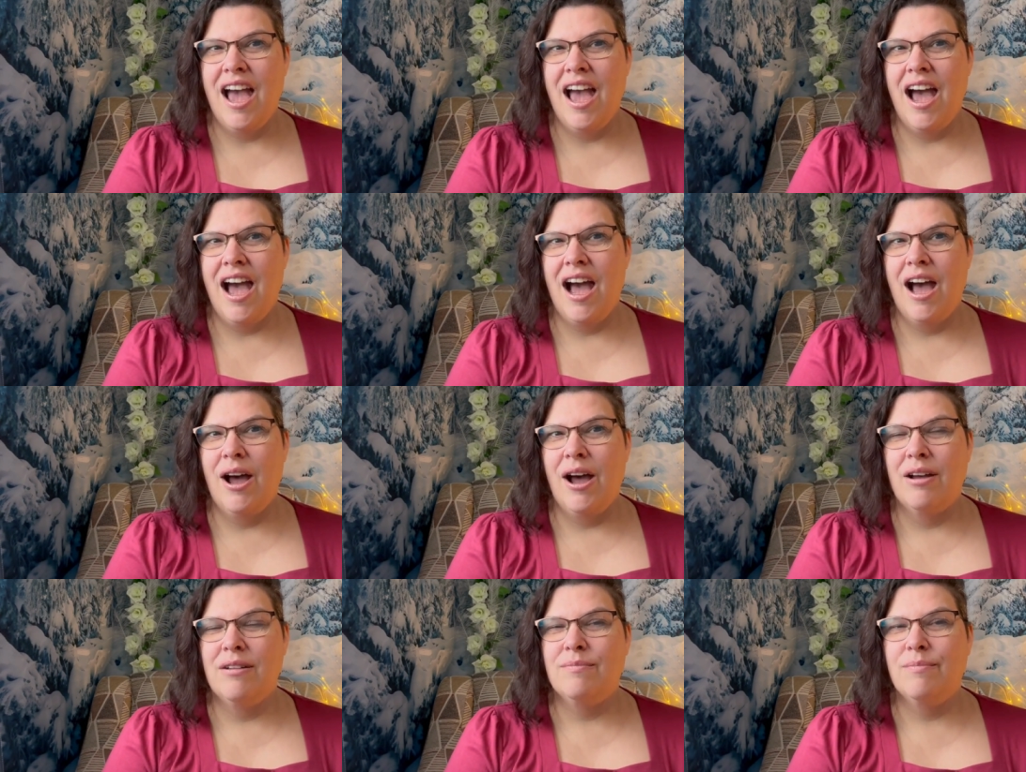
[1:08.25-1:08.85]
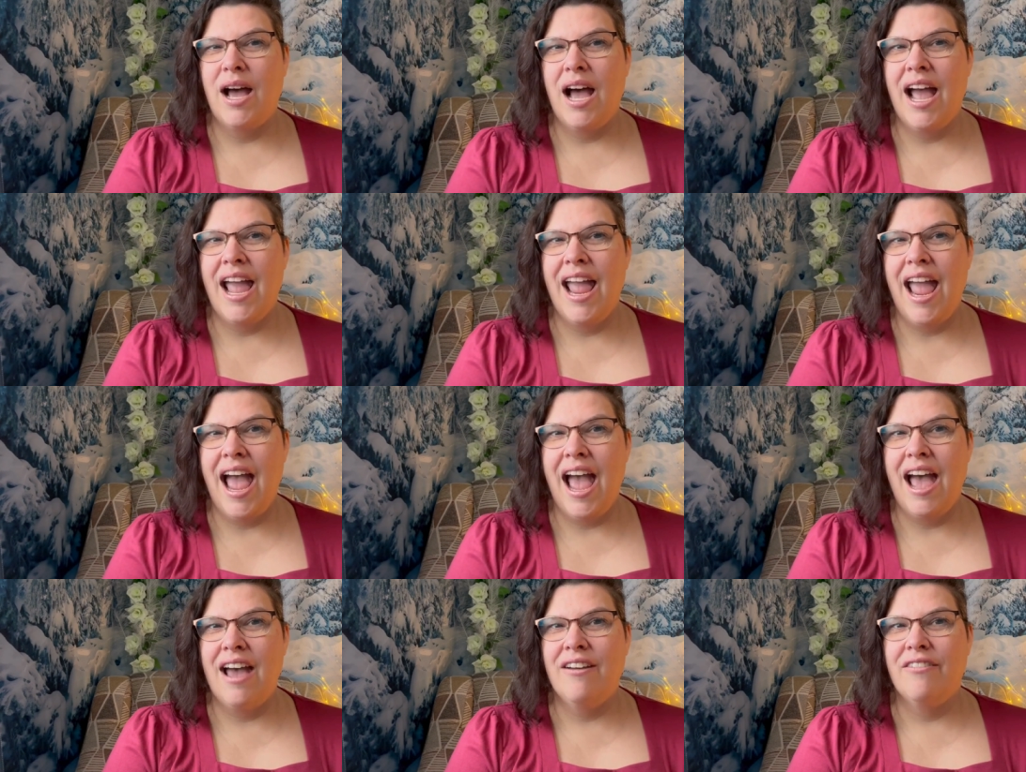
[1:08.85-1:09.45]
um, I
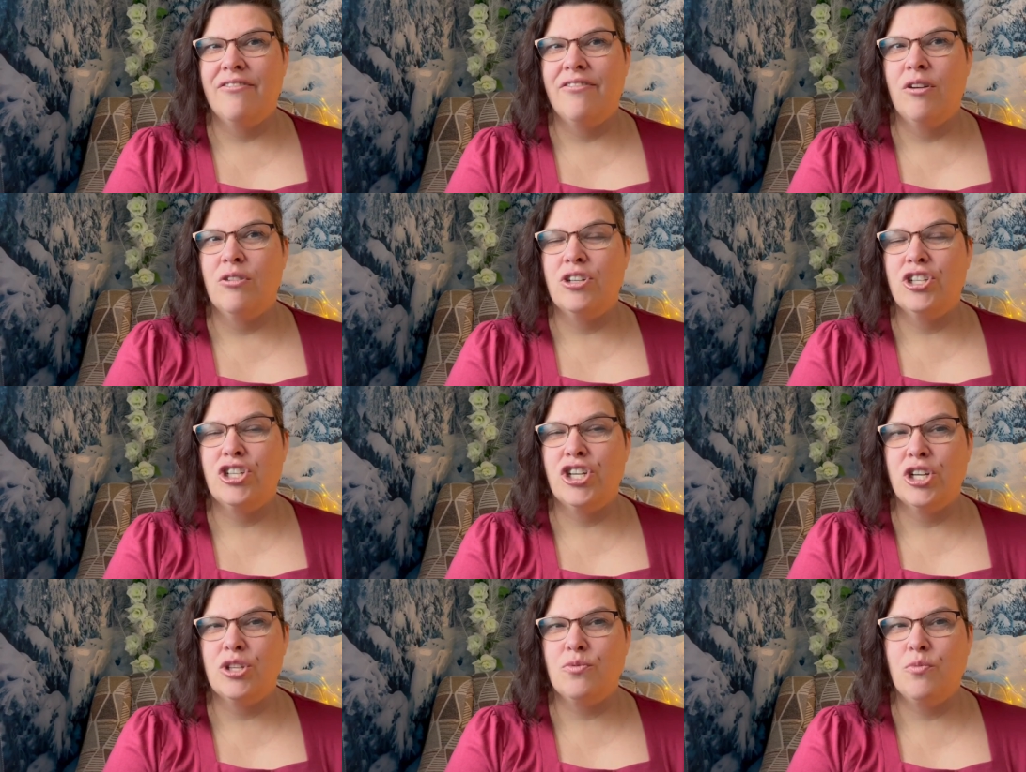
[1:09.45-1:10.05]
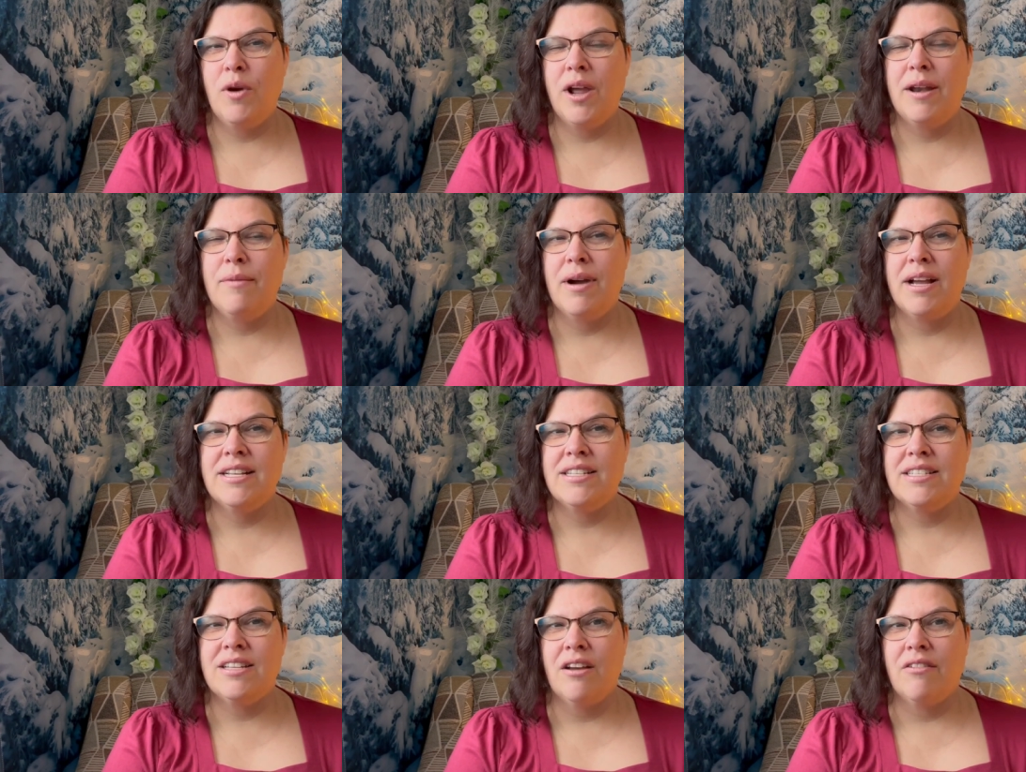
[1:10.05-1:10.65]
have just weighed
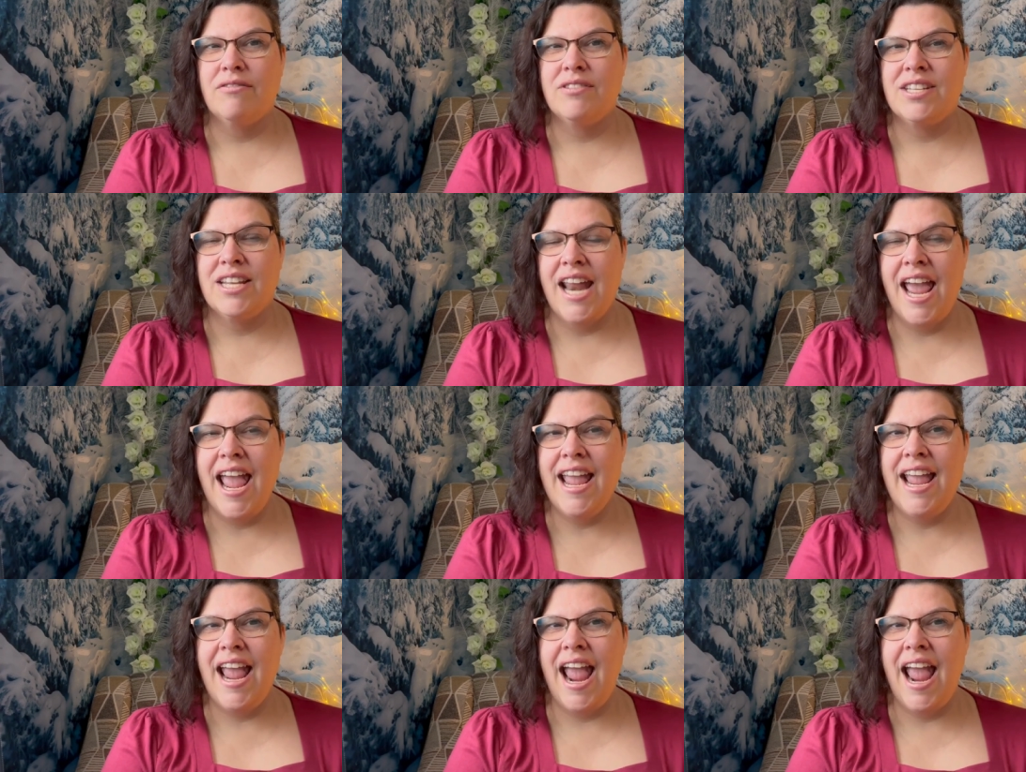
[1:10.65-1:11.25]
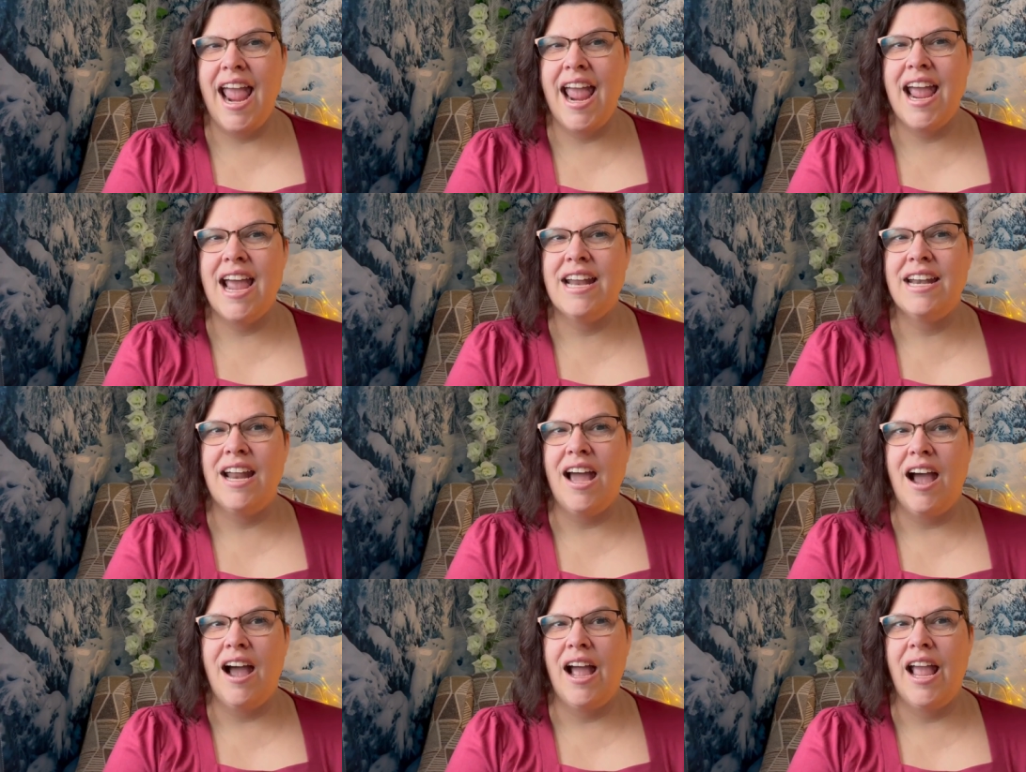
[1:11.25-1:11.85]
myself today
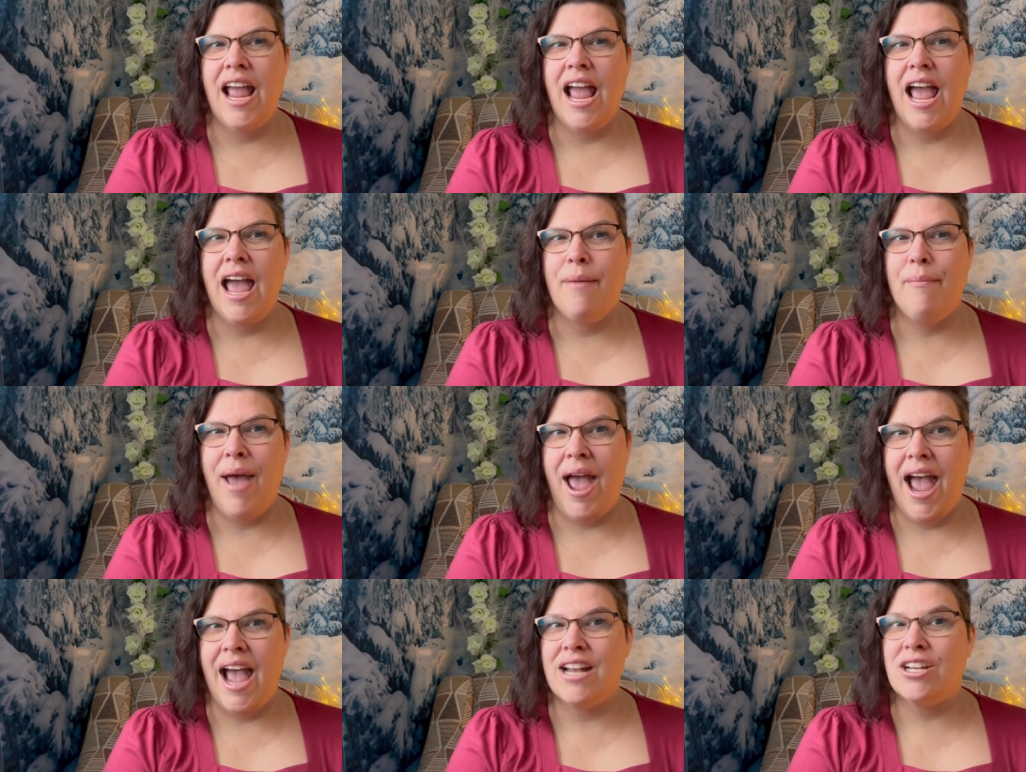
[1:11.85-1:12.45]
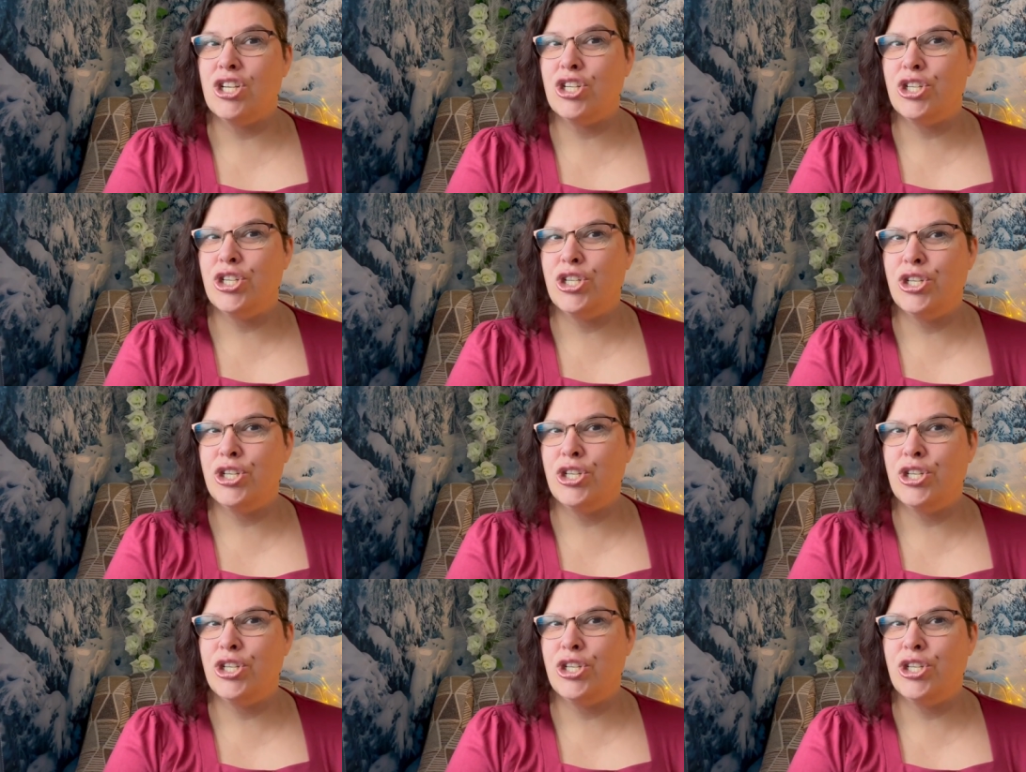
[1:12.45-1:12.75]
and I am at